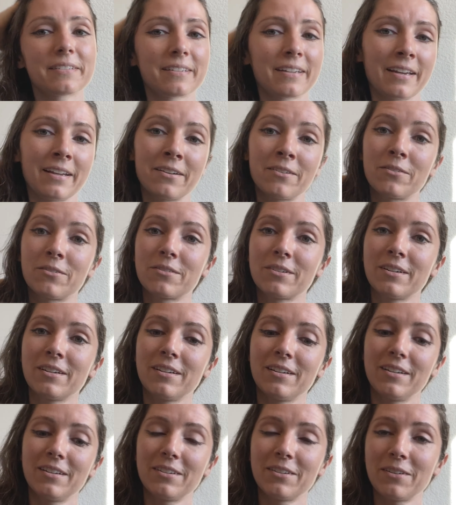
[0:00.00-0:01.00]
and I don't
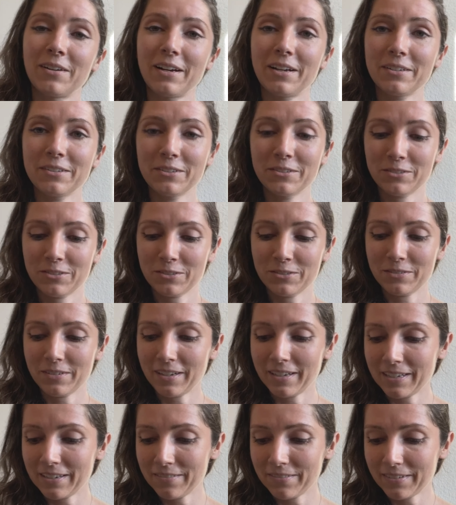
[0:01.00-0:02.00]
know how you
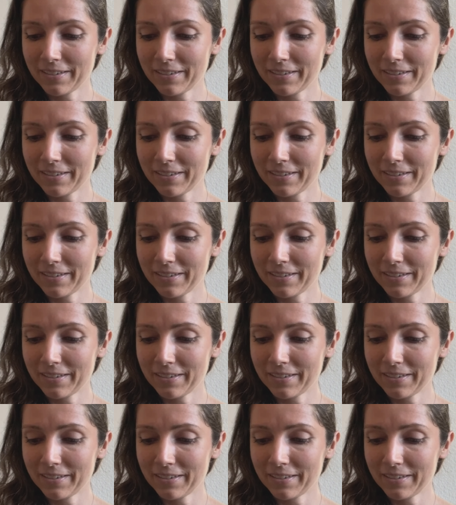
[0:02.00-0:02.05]
survive.